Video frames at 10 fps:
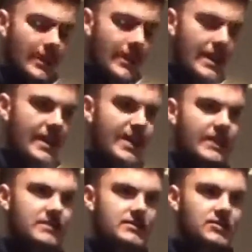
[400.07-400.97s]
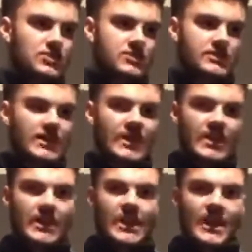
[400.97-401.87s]
hands just
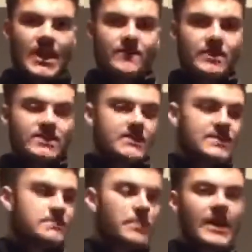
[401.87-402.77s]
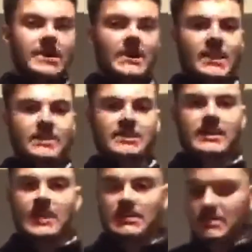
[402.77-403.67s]
having a spike at the
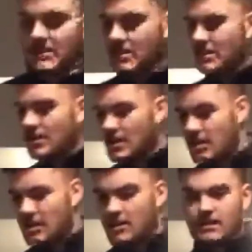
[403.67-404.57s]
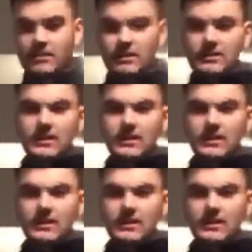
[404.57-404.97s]
end. Like the